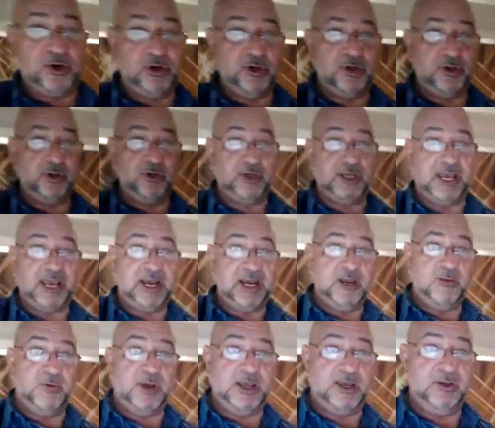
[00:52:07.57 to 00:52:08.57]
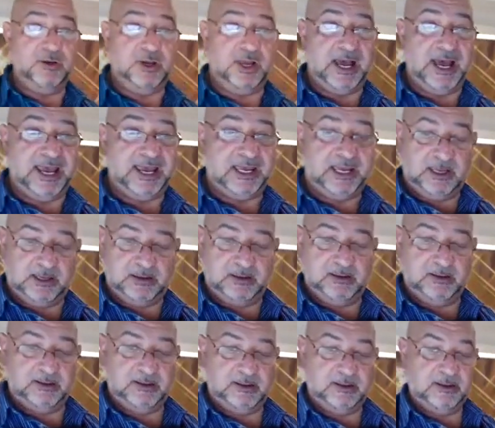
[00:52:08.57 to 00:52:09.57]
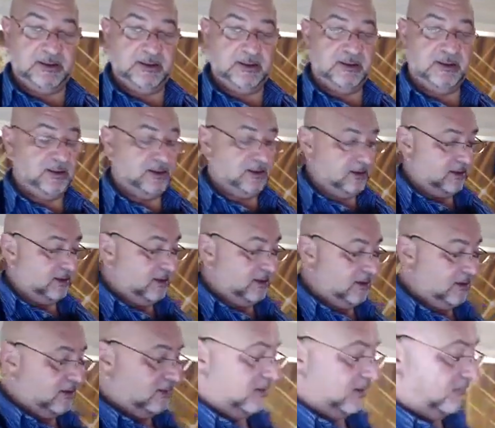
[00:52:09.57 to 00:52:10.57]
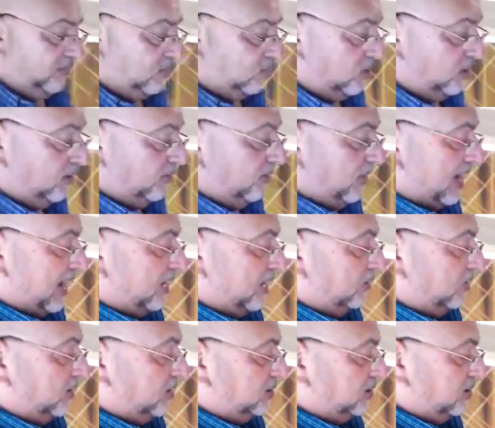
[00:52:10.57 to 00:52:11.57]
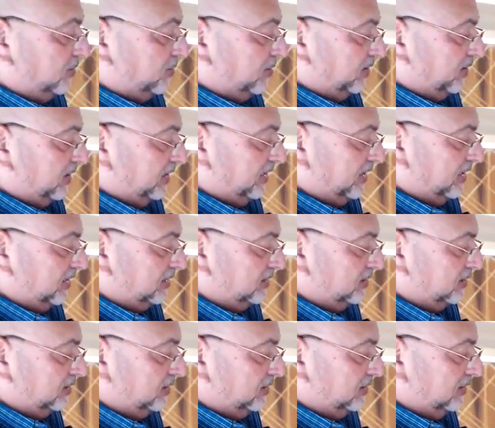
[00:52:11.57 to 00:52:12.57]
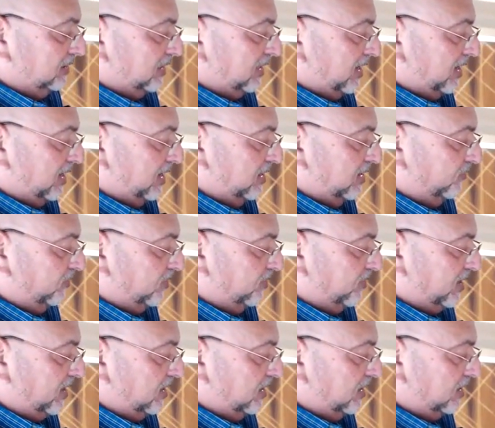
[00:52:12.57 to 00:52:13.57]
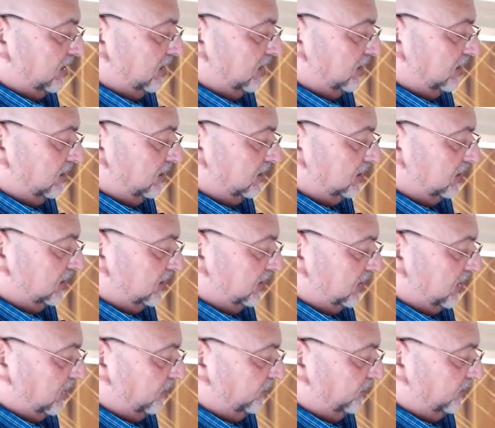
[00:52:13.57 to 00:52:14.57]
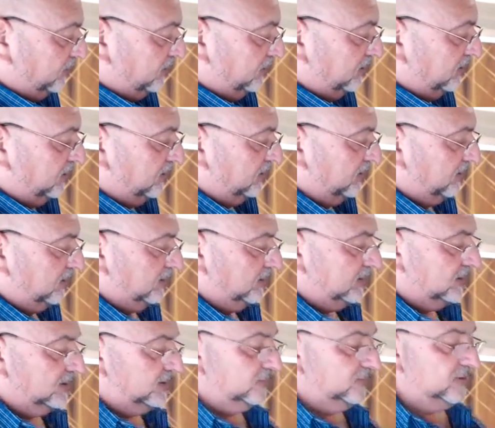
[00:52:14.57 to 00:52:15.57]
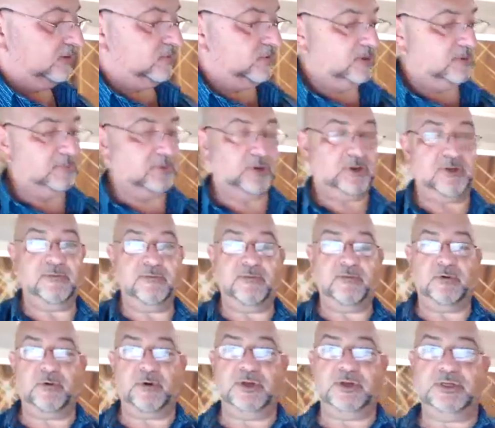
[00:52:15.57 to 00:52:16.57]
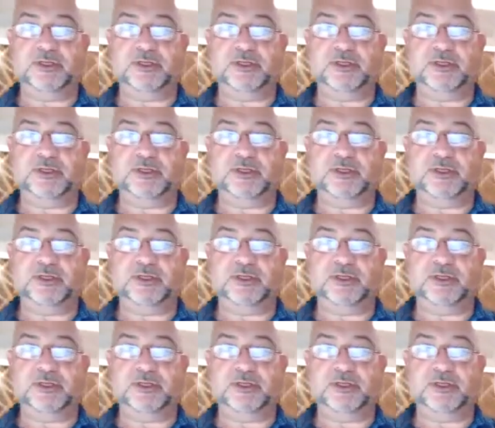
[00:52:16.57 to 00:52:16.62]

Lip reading: look any way you like. And if you want him backwards, you put the little line of a beak to the left. If you want him looking forward, you